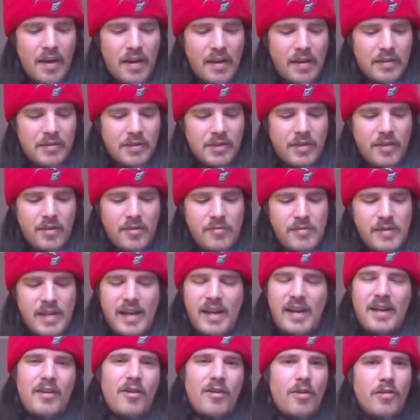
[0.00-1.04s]
So
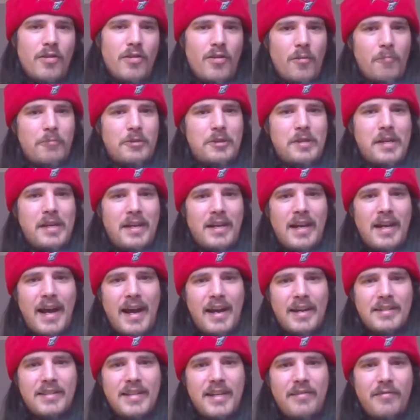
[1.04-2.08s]
yeah, not particularly
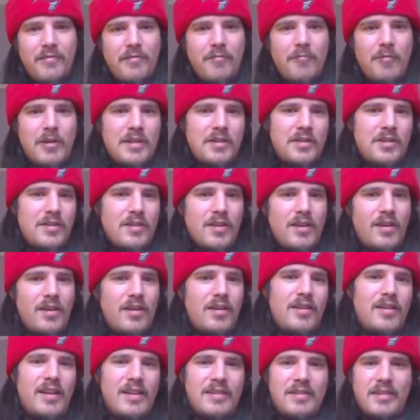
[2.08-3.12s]
active, which,
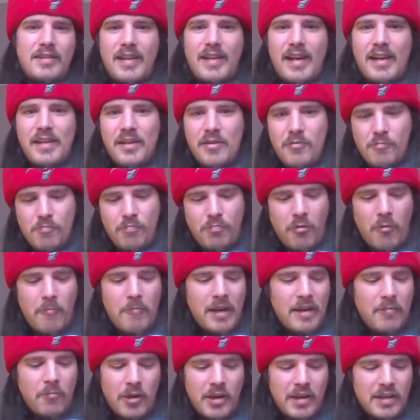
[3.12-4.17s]
as I say, you
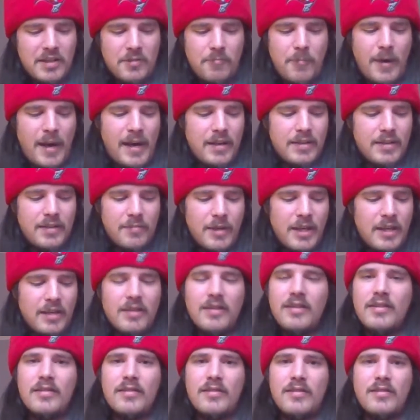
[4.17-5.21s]
probably would expect. I
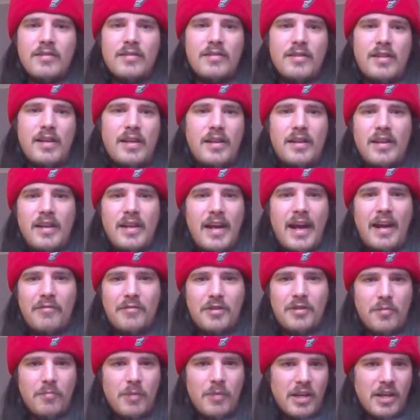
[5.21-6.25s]
mean, as I said, they didn't have
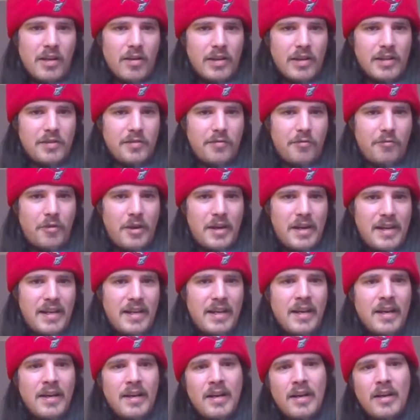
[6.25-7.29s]
too many guys free.
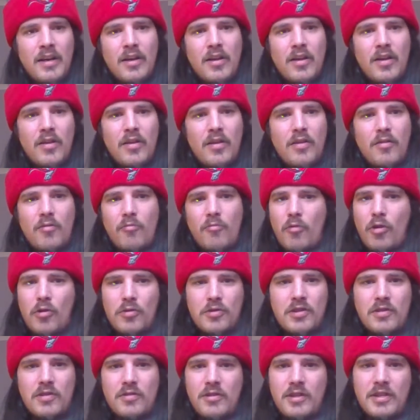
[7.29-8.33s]
The
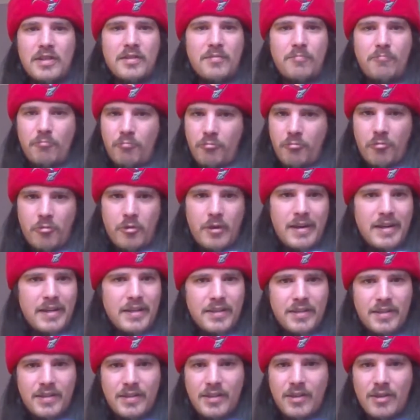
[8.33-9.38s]
roster is pretty
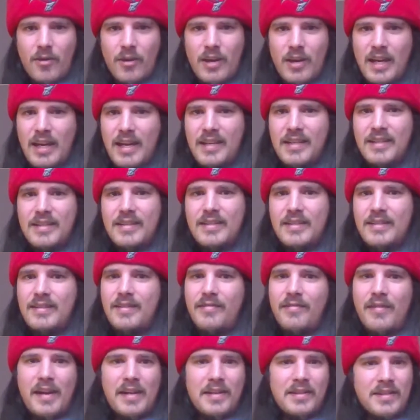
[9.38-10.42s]
solid
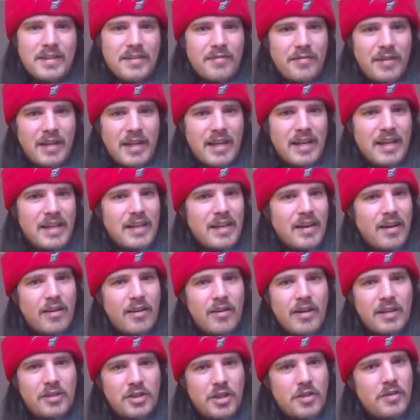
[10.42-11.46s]
defensively.
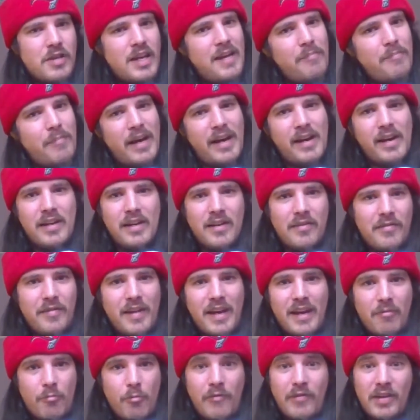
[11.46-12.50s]
They should get better, you'd
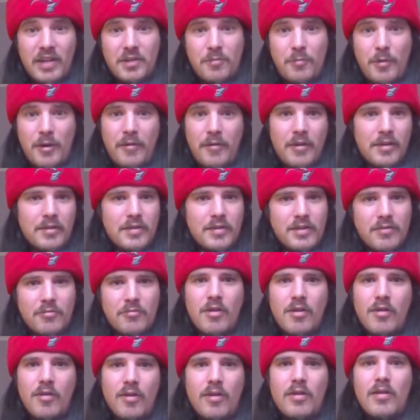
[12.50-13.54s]
think, with experience. So
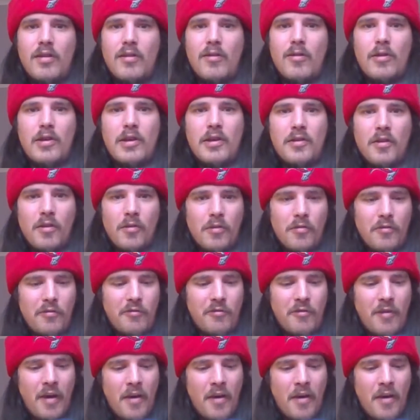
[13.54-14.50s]
a lot of youth